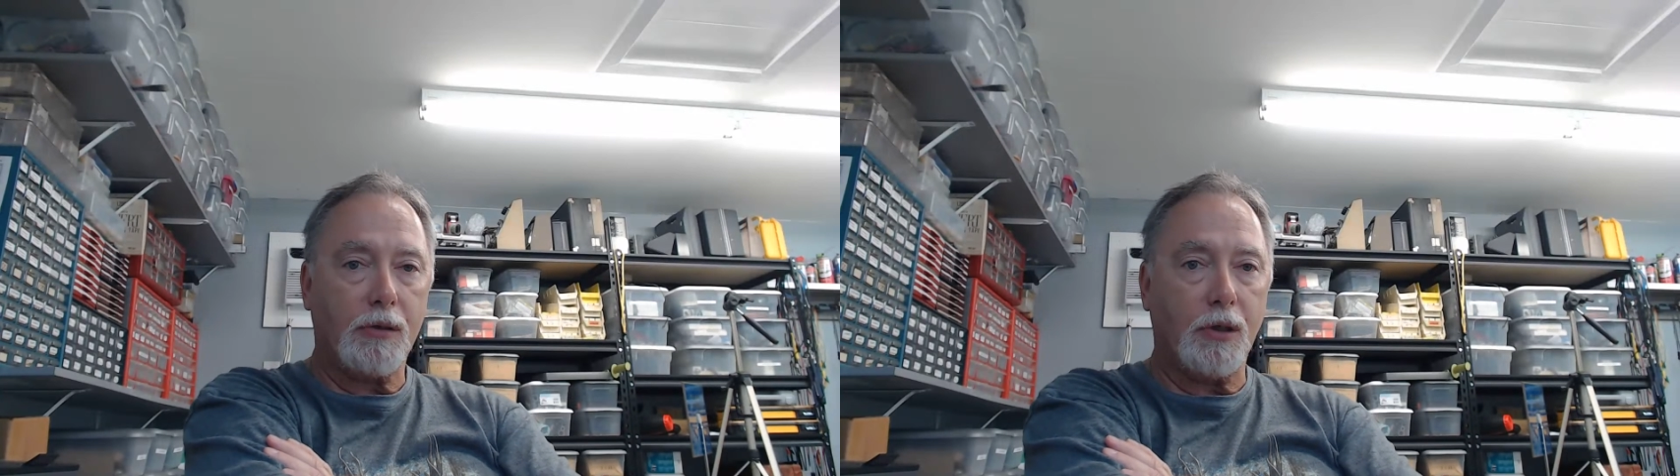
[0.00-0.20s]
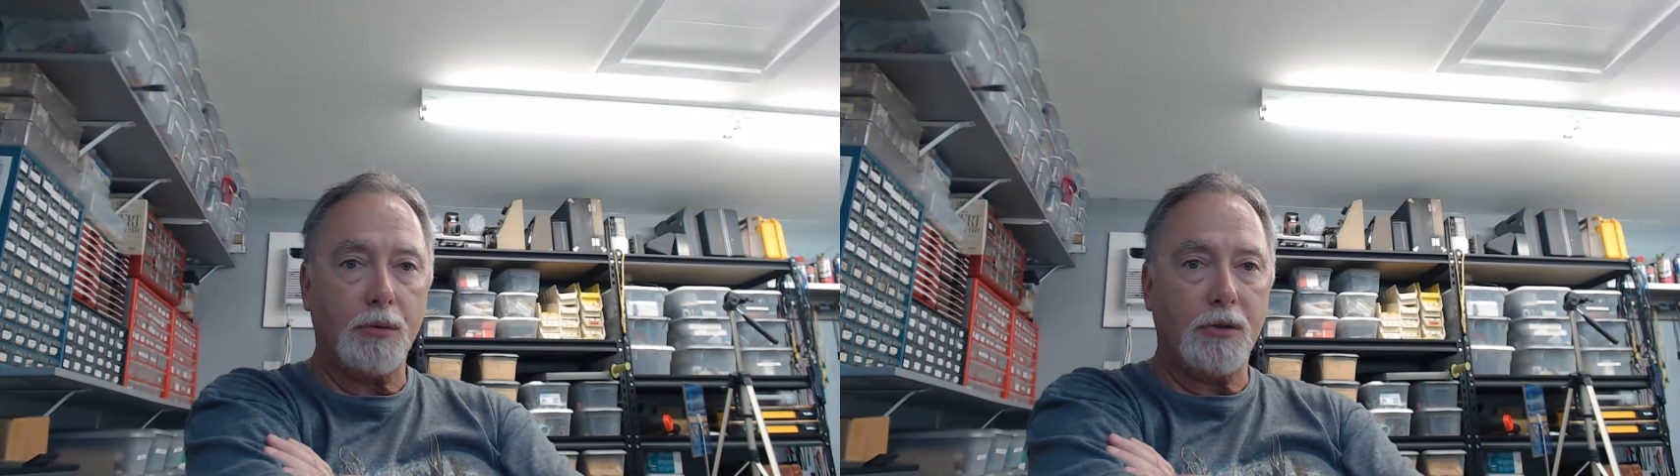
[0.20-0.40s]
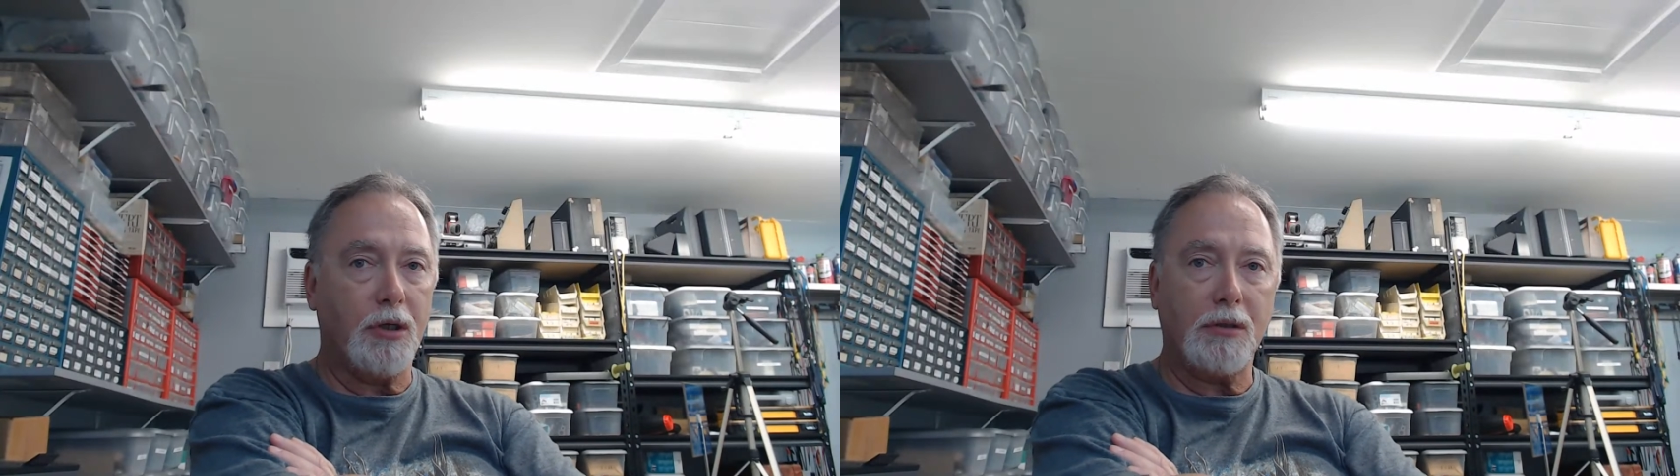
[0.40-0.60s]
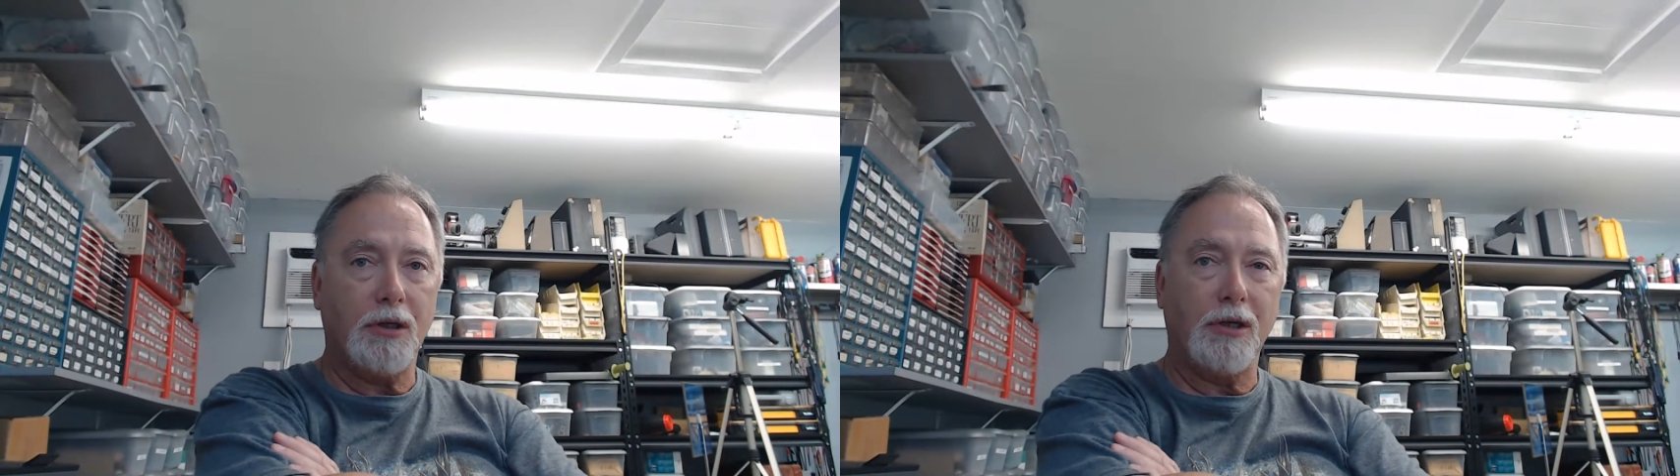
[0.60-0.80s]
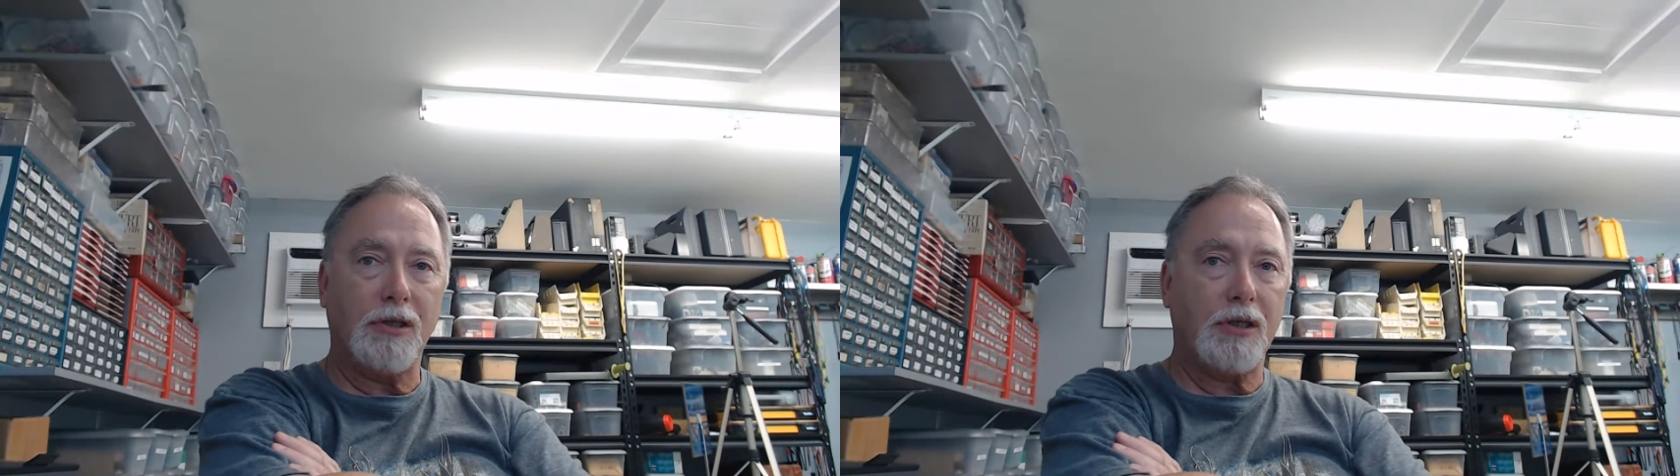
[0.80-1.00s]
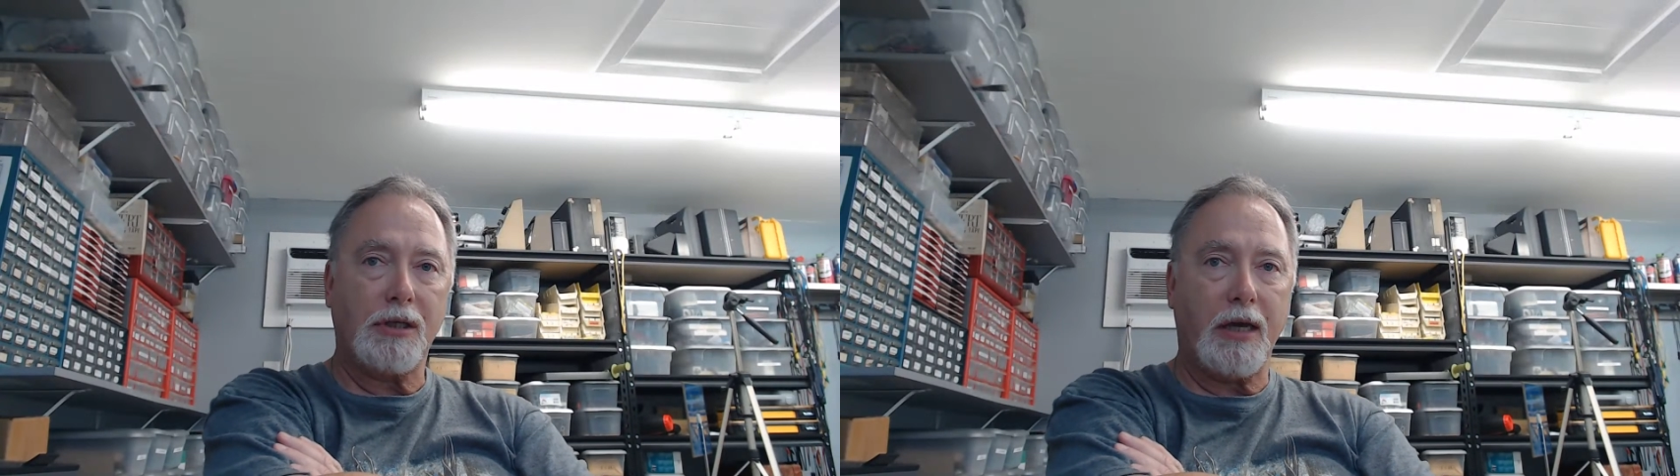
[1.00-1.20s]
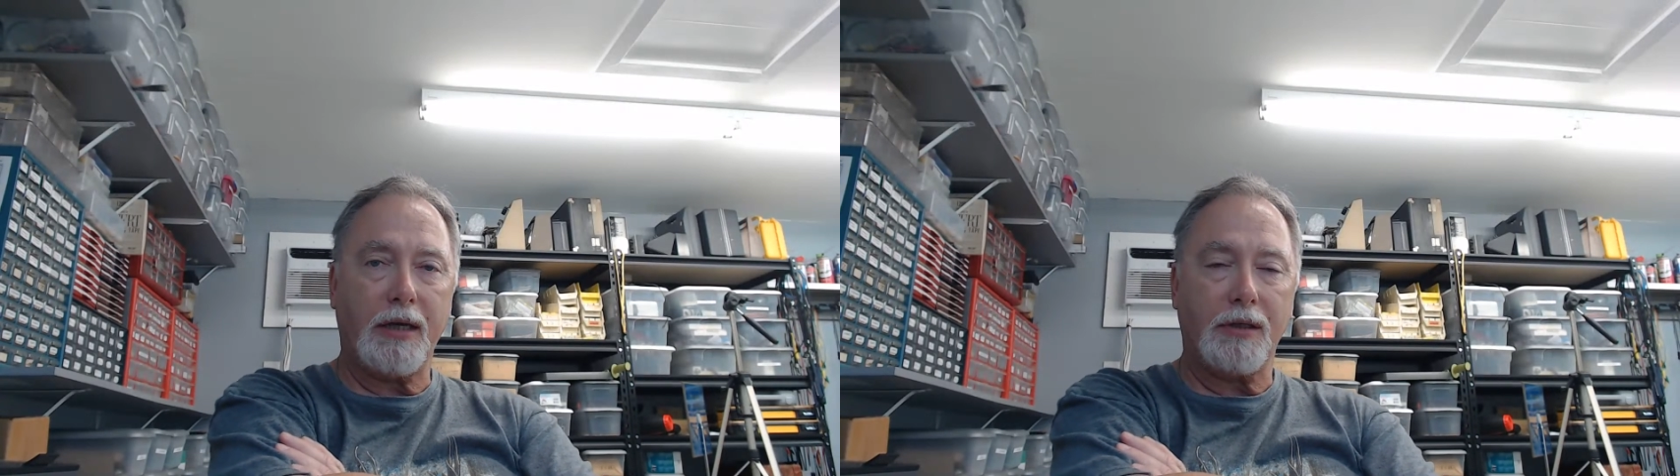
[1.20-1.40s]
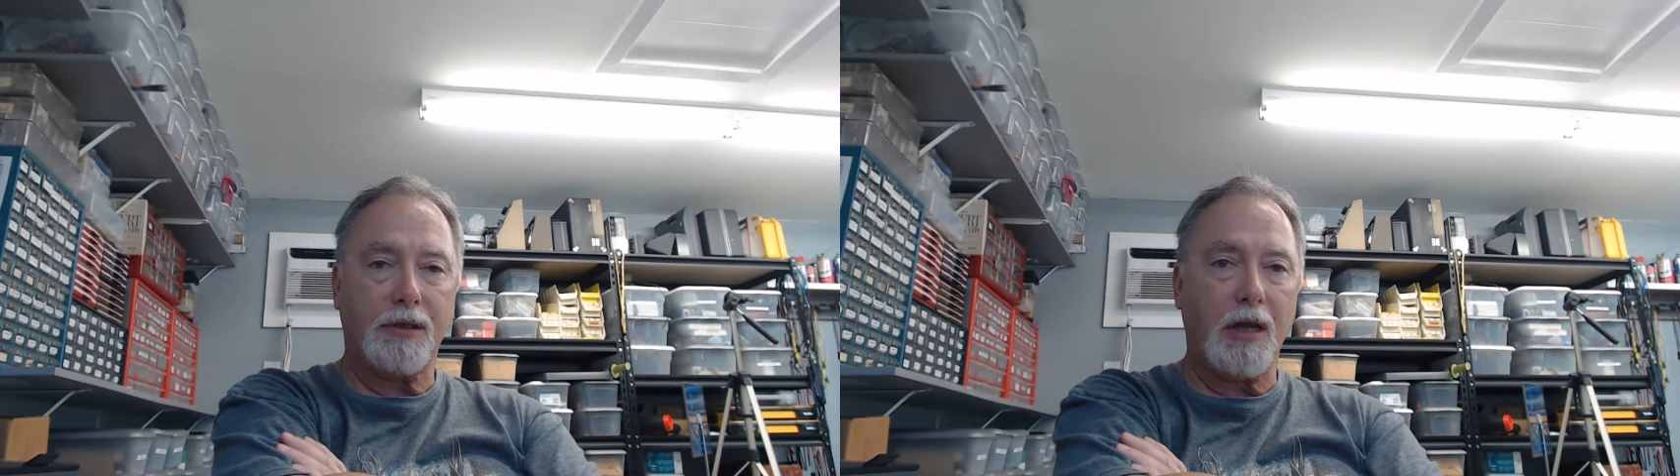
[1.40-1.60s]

None of this kind of